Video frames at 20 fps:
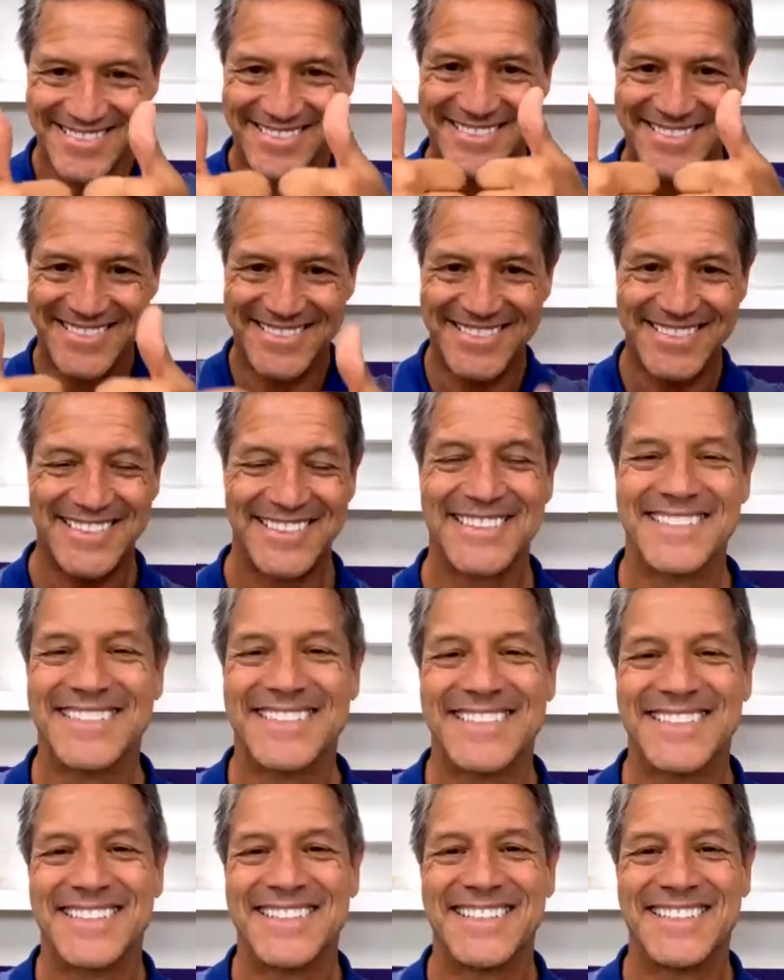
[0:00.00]

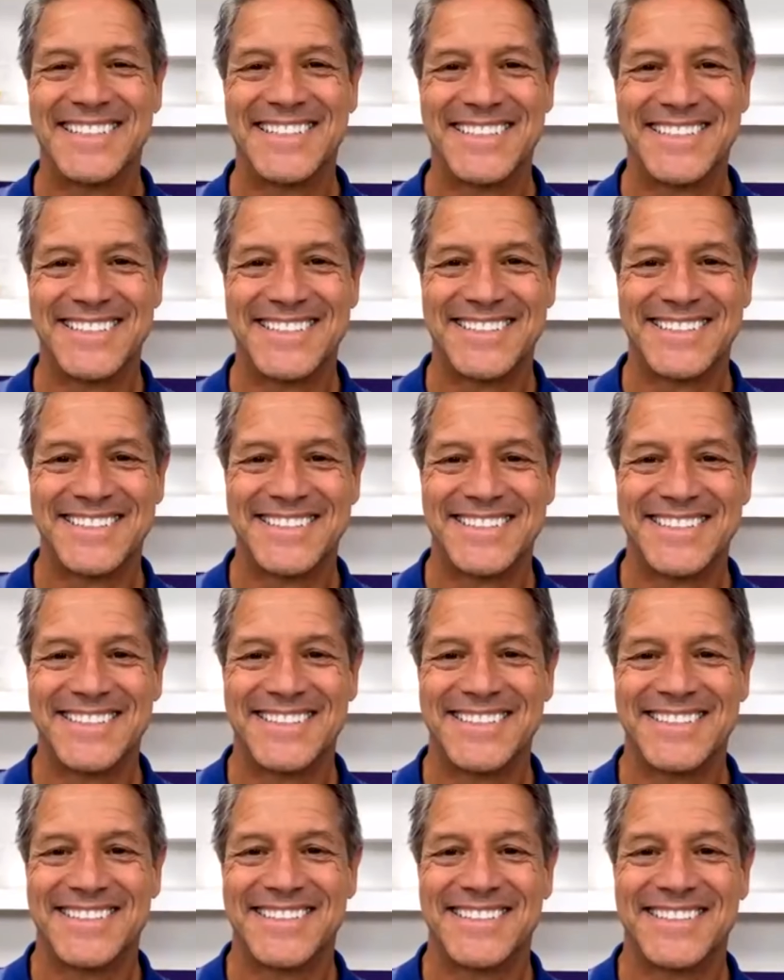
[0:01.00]

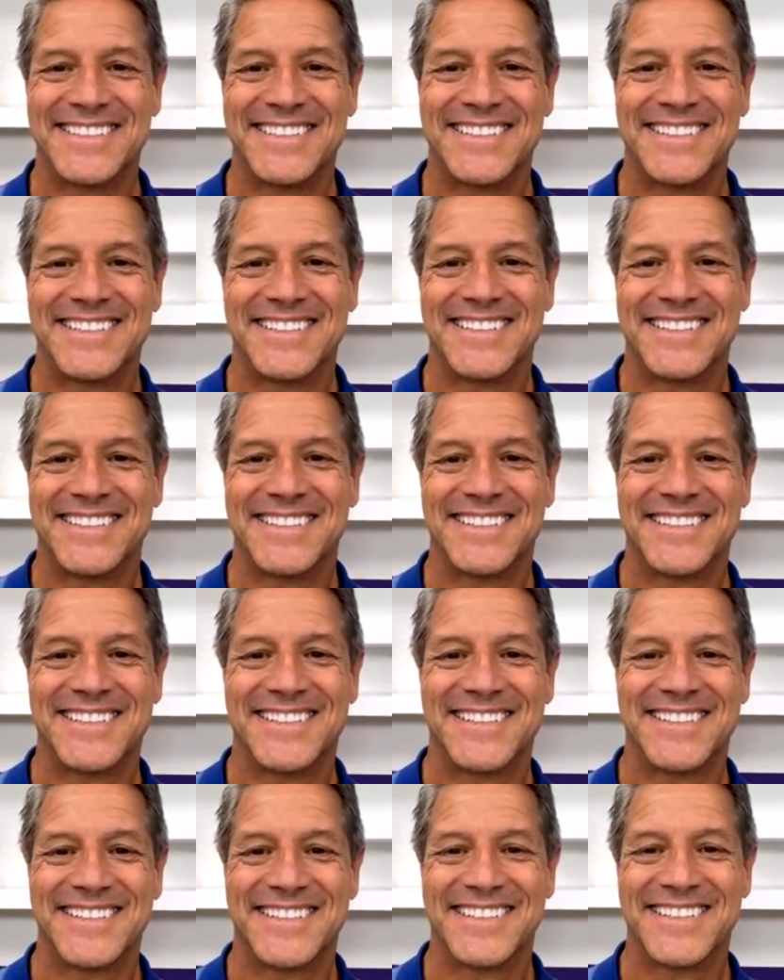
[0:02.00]

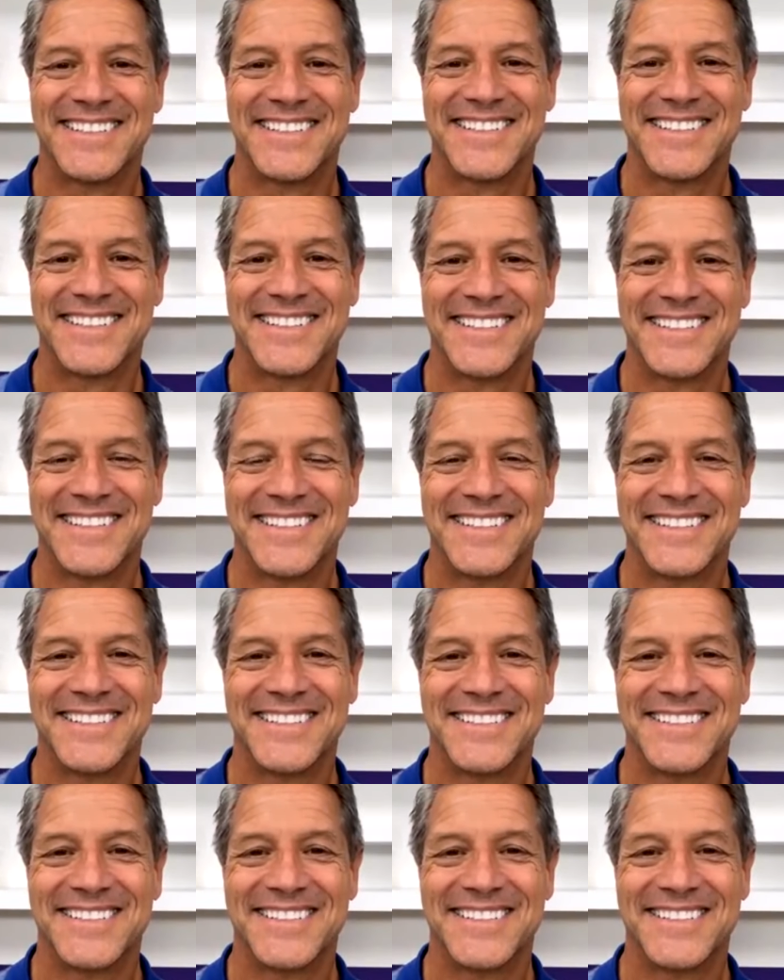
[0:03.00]
The person shown says nothing.